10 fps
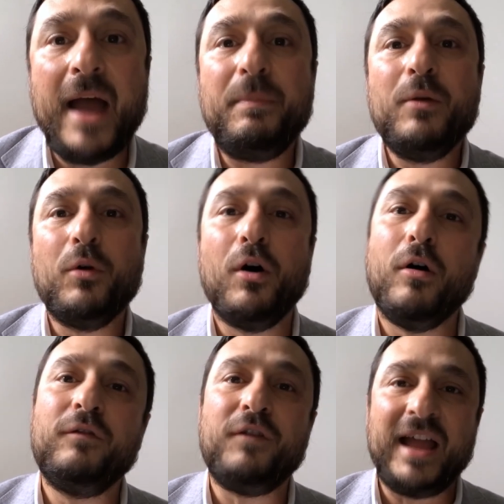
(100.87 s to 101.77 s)
Happy
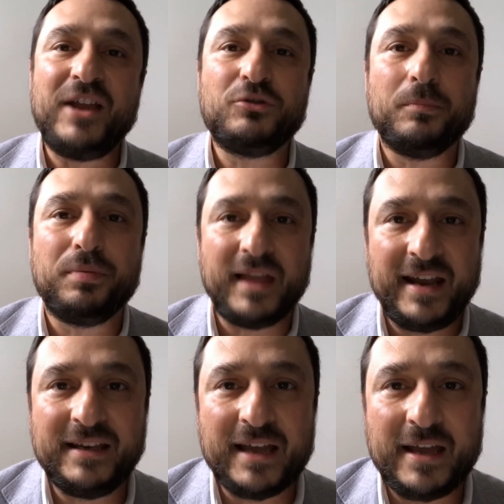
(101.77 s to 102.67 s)
World Financial
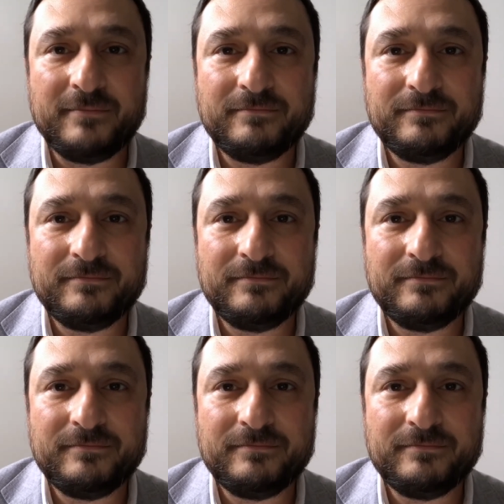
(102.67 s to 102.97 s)
Planning Day.